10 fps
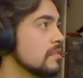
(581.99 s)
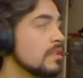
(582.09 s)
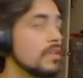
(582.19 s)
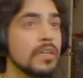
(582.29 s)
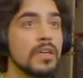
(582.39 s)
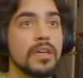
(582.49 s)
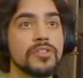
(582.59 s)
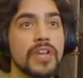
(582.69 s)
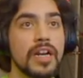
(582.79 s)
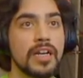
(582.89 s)
I have
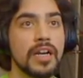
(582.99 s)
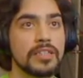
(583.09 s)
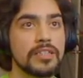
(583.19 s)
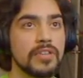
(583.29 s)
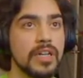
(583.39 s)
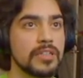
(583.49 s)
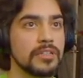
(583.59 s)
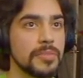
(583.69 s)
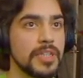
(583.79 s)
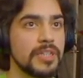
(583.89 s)
trying to concentrate on
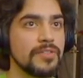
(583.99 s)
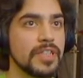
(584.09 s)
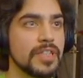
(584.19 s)
too many different